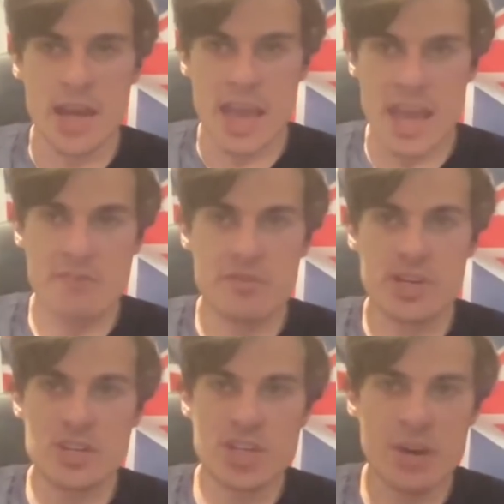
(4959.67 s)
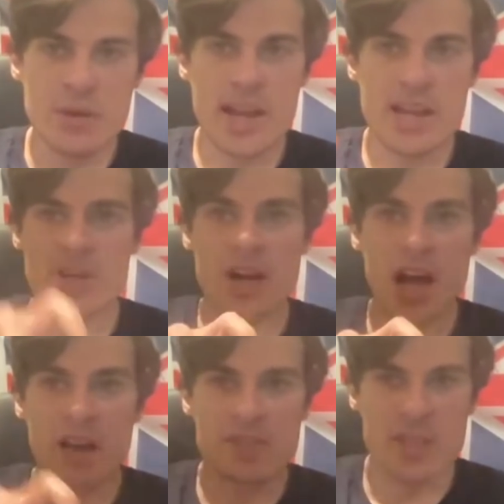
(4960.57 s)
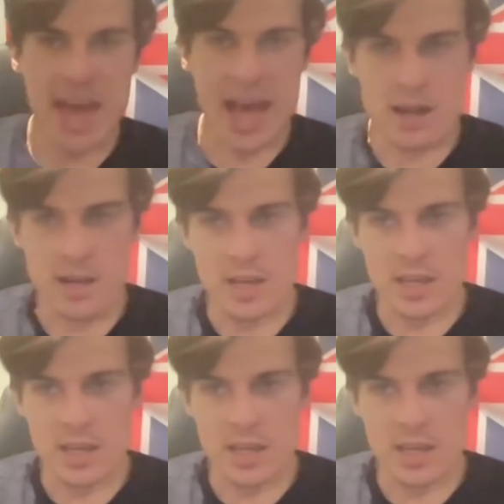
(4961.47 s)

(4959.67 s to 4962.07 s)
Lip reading: every generation after that